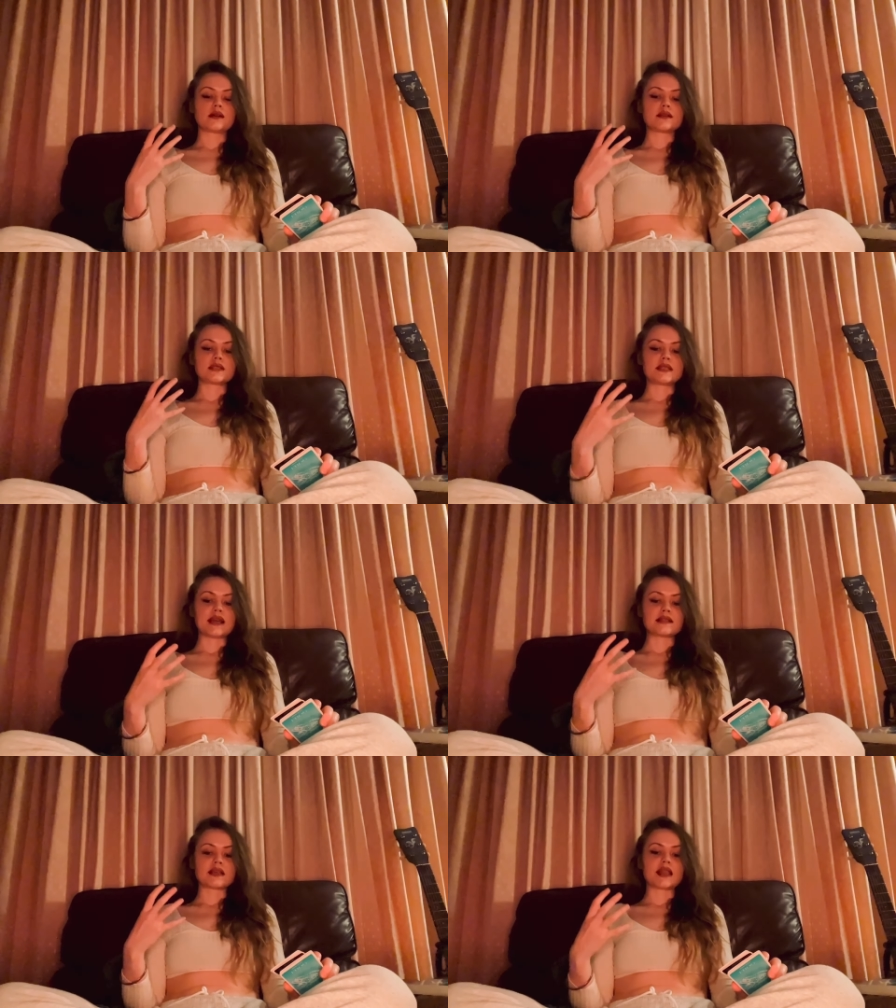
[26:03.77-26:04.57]

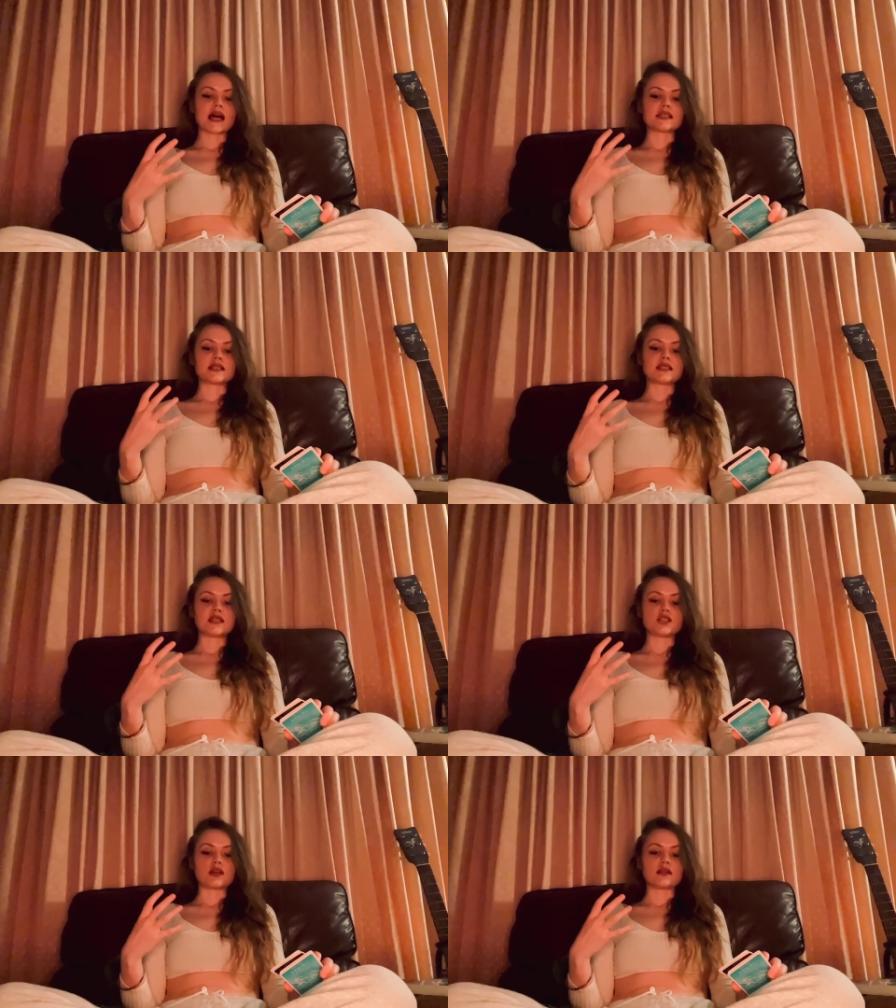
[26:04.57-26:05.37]
Stick to that
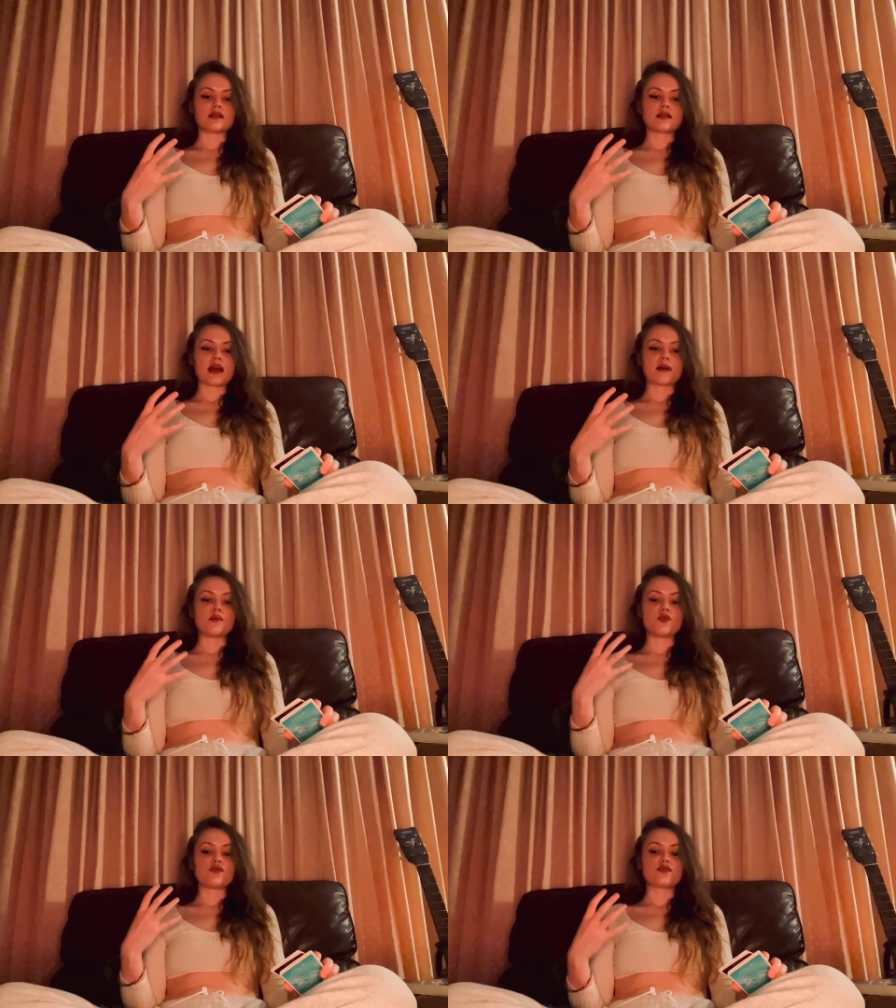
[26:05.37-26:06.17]
decision
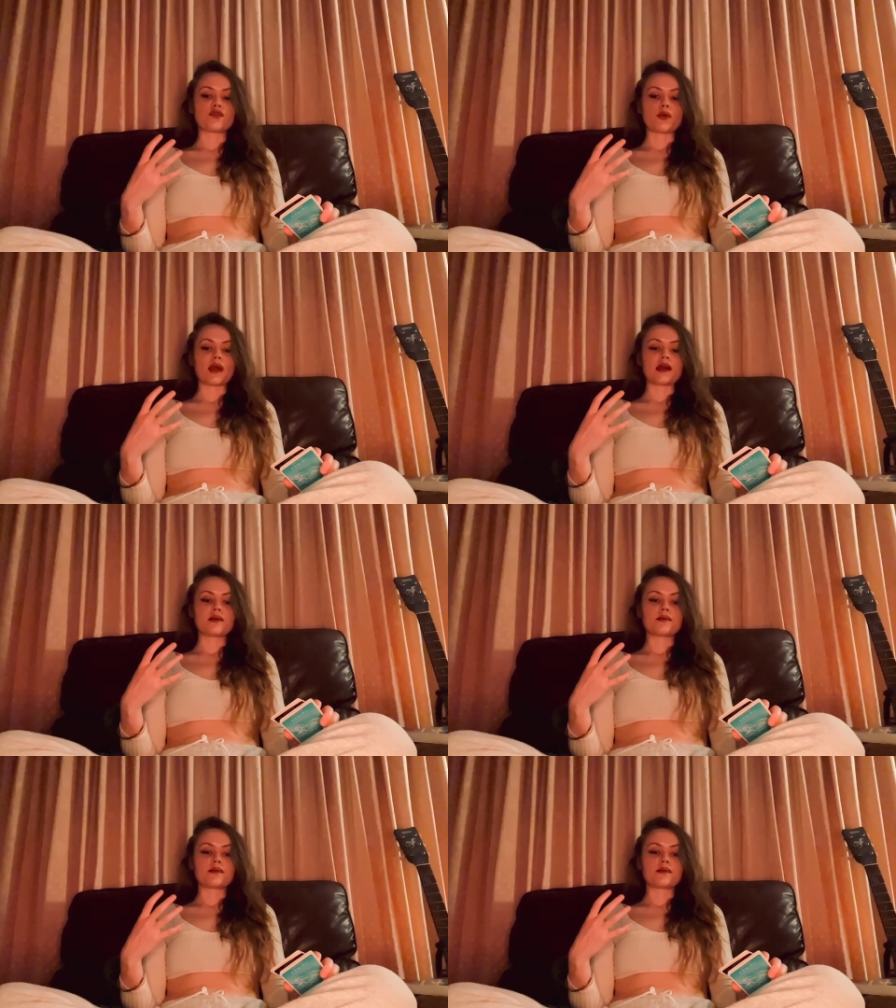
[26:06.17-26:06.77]
and move through it.